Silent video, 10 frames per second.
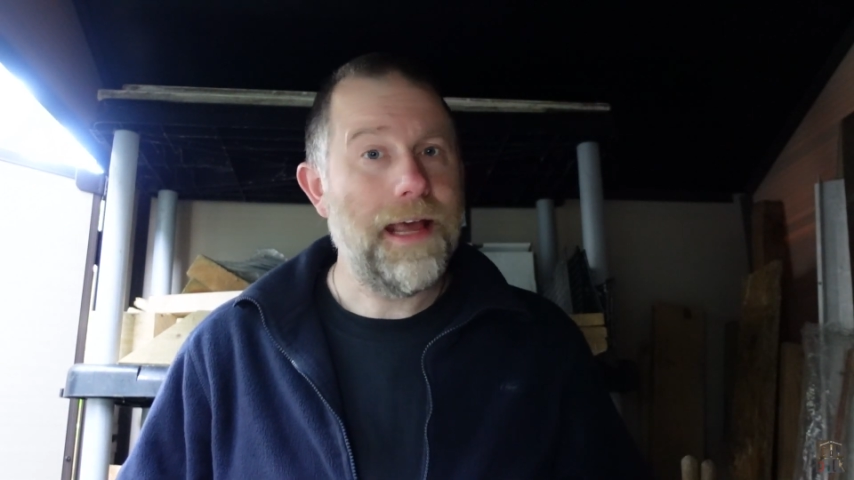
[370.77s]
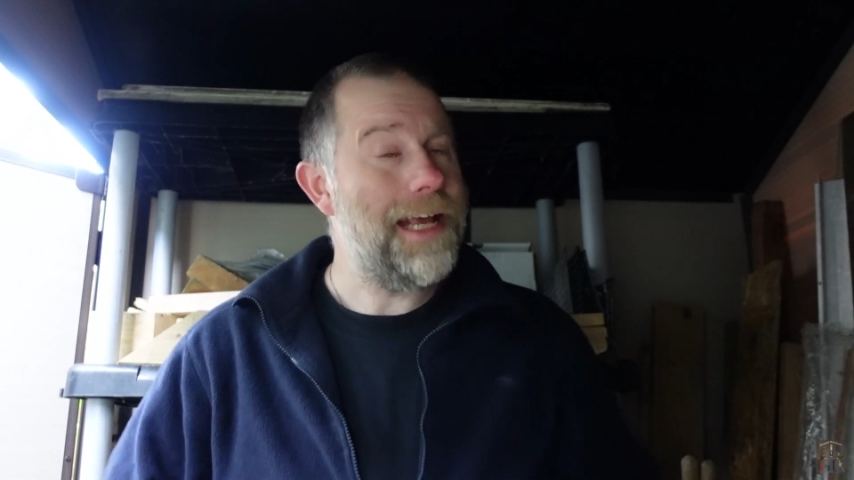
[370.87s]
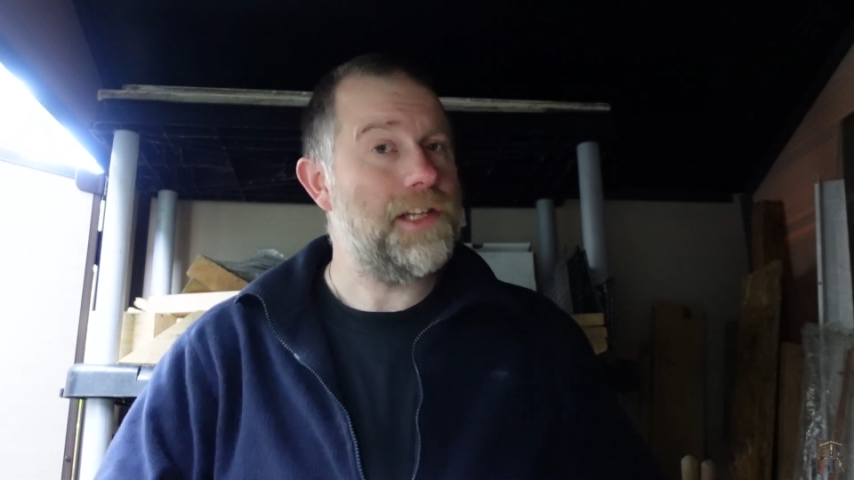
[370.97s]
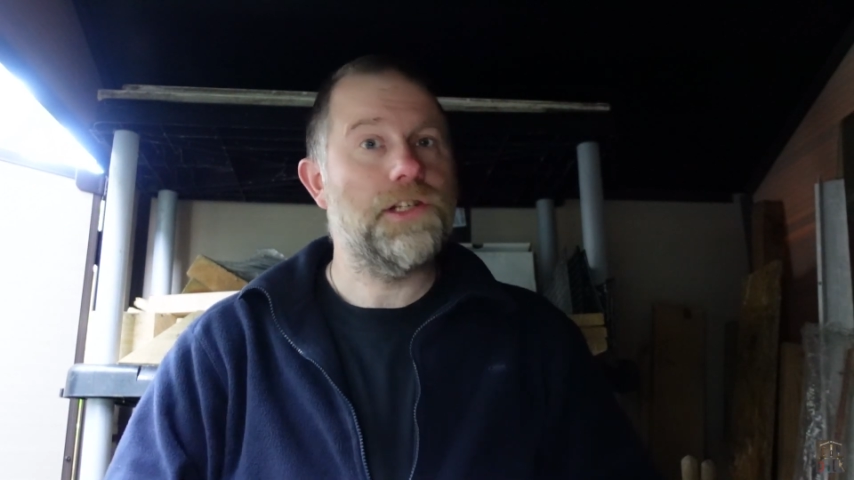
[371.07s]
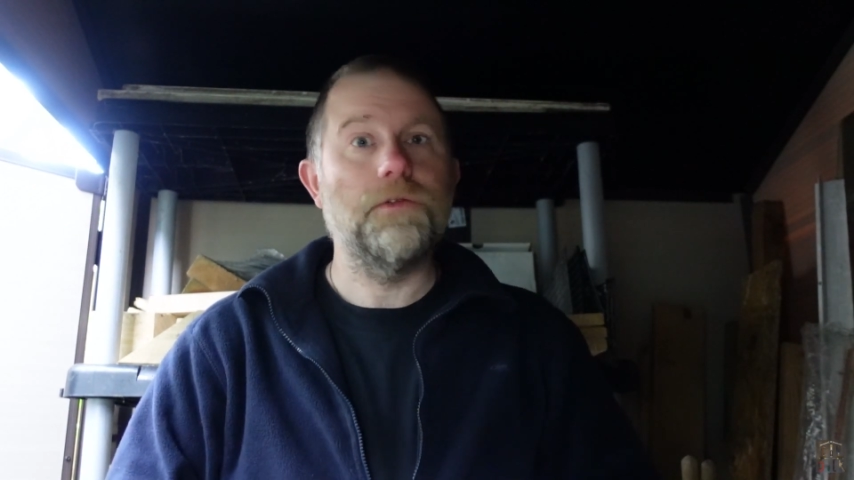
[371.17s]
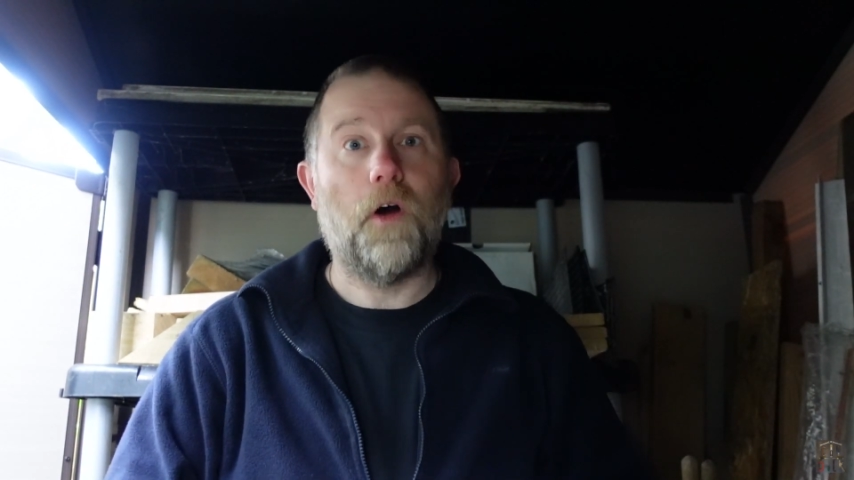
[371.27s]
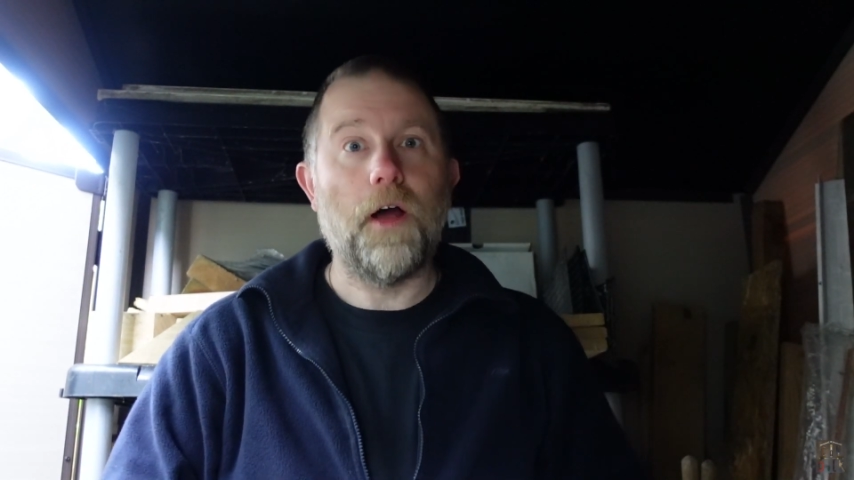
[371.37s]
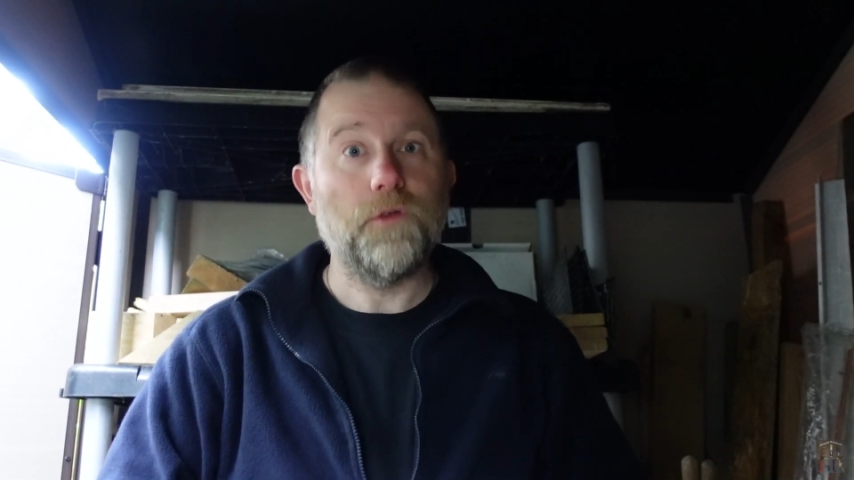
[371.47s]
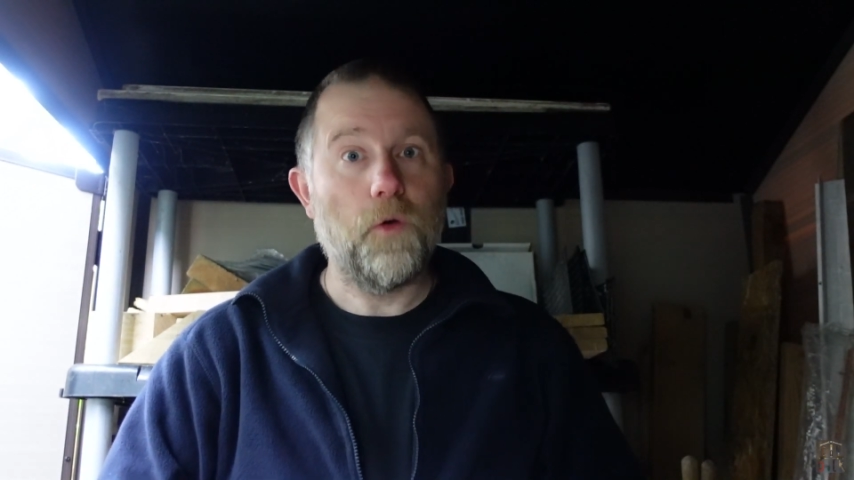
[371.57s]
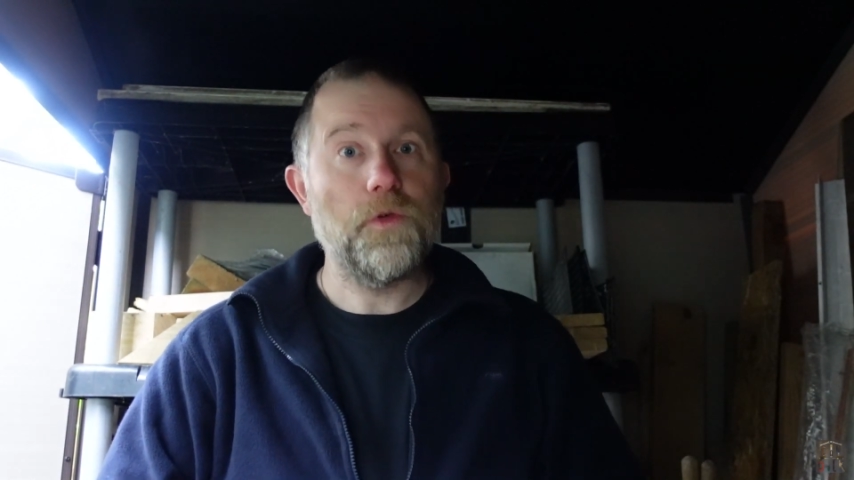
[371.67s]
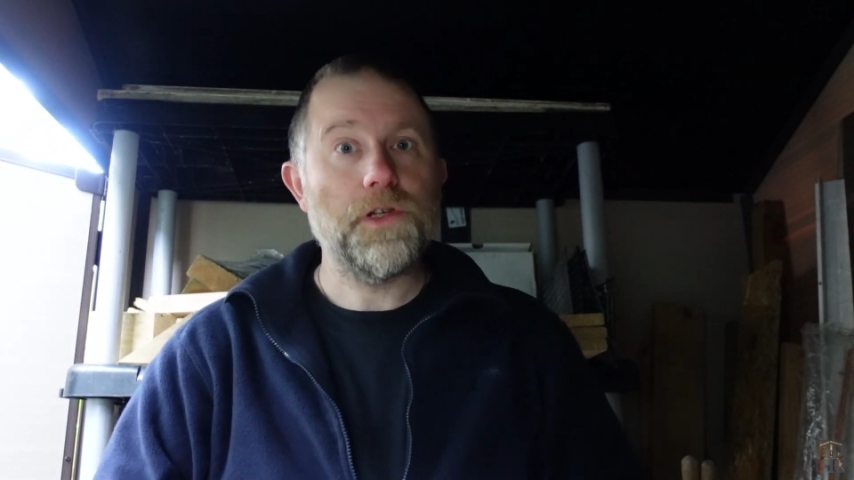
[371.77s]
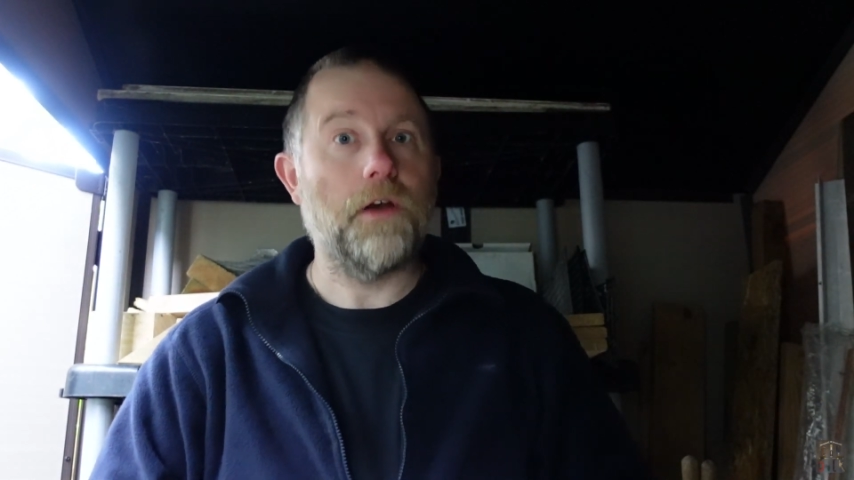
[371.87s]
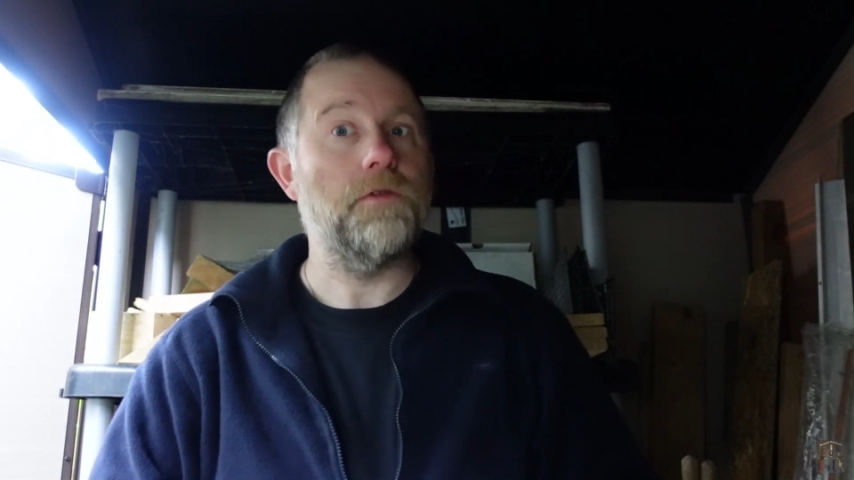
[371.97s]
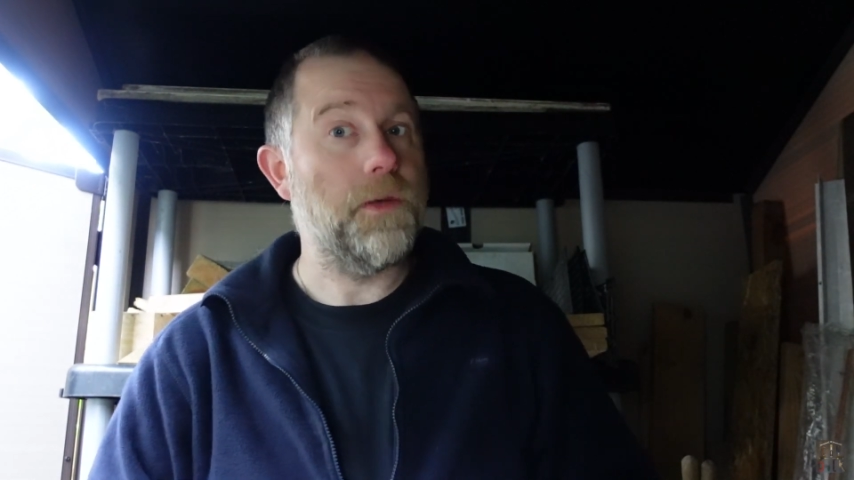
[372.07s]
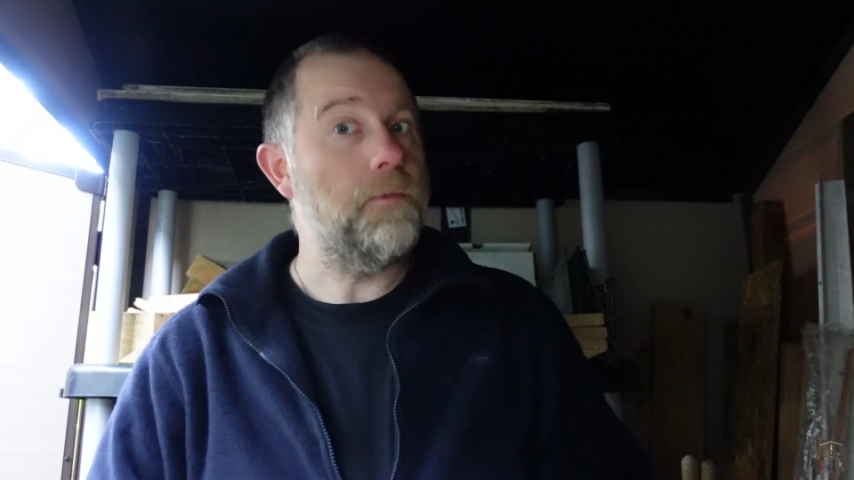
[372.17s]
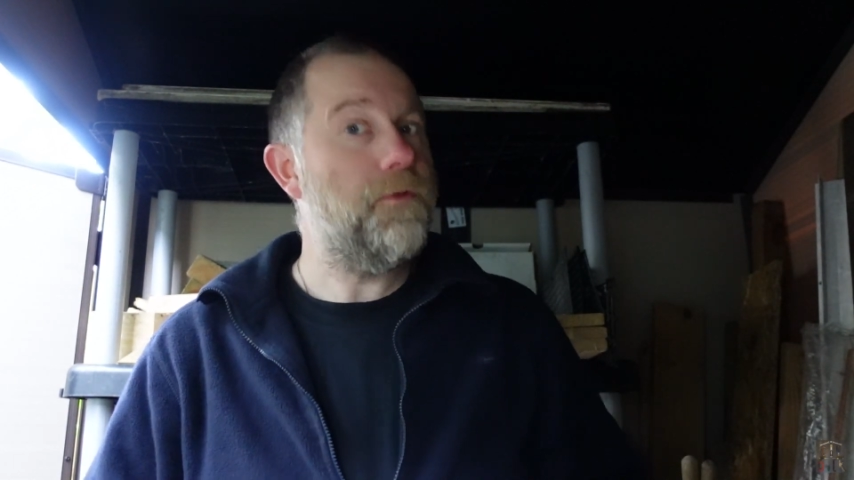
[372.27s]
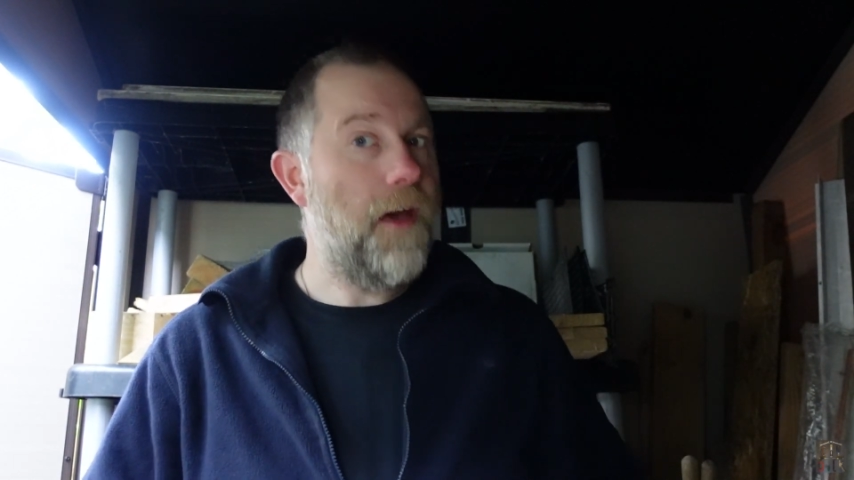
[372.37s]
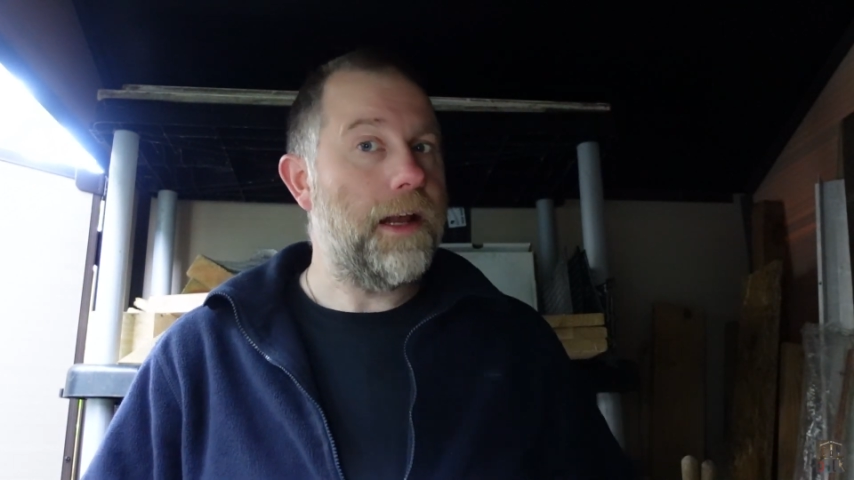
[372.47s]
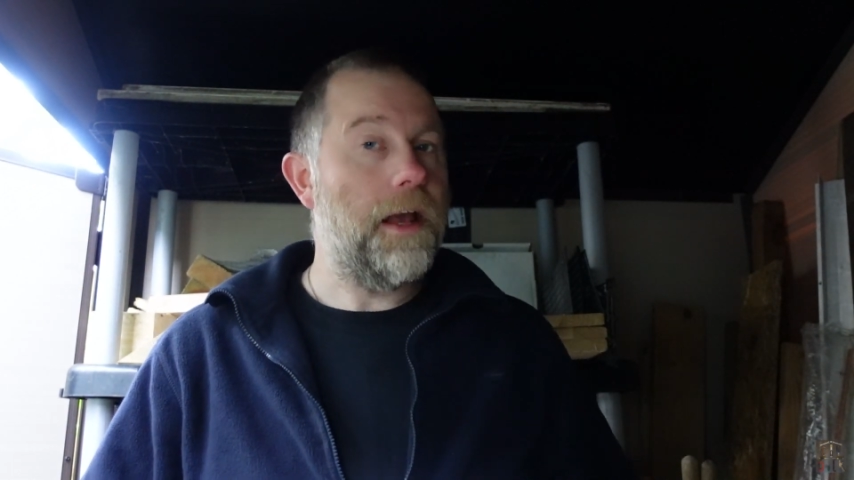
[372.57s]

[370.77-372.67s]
It's survived also some fairly